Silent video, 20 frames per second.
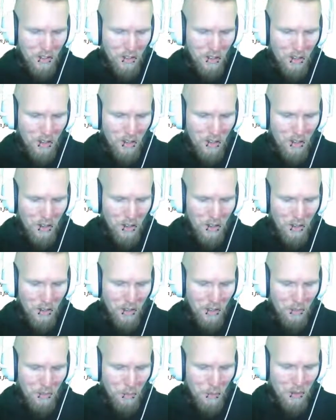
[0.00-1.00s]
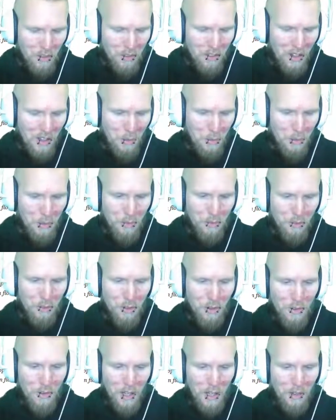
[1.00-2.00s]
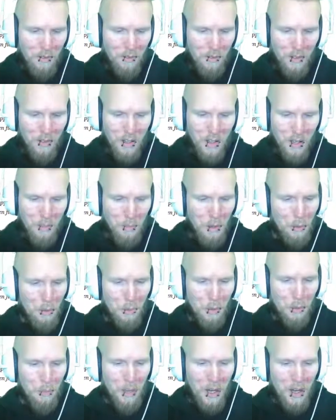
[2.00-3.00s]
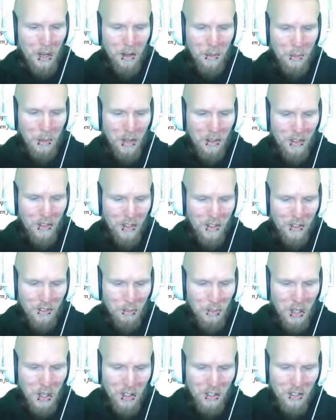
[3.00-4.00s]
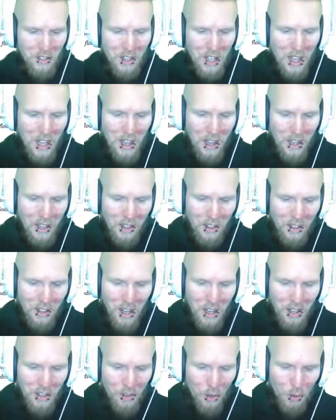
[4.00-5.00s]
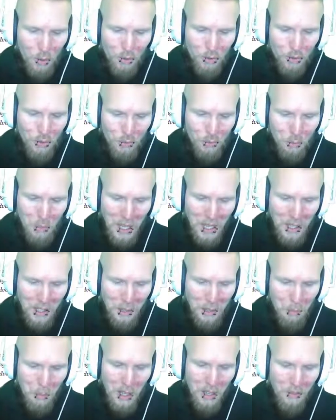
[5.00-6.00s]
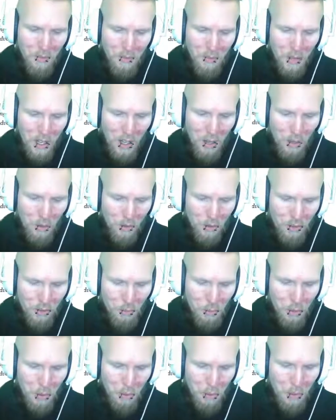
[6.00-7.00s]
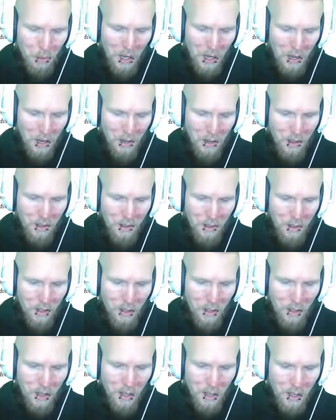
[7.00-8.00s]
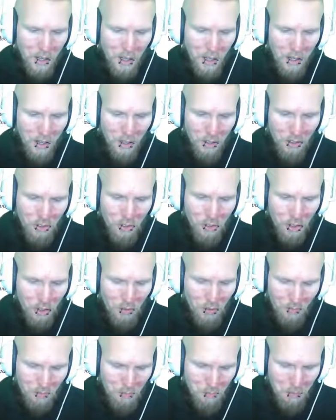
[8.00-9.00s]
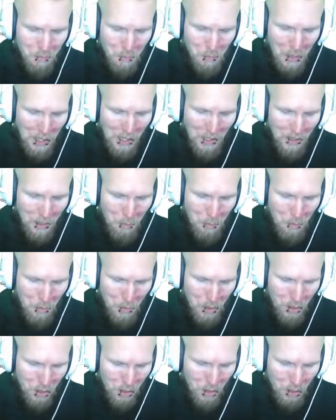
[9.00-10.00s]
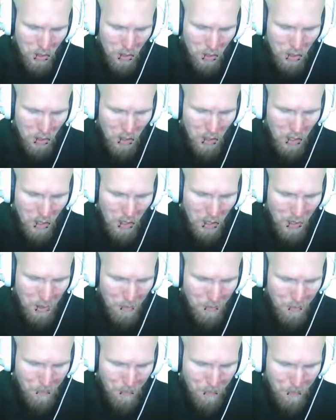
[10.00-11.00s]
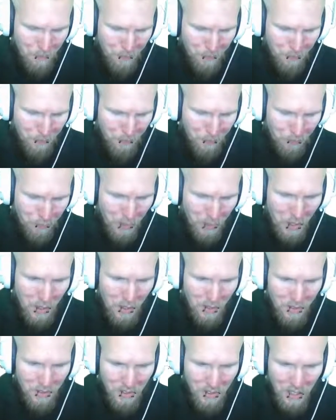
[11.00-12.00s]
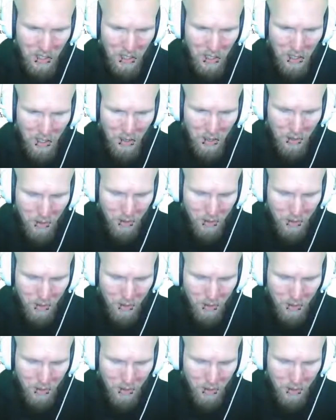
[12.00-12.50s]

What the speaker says: on WhatsApp. Sorry, I'm not prepared about this because I don't make my videos prepared. I just make them. Let's see here,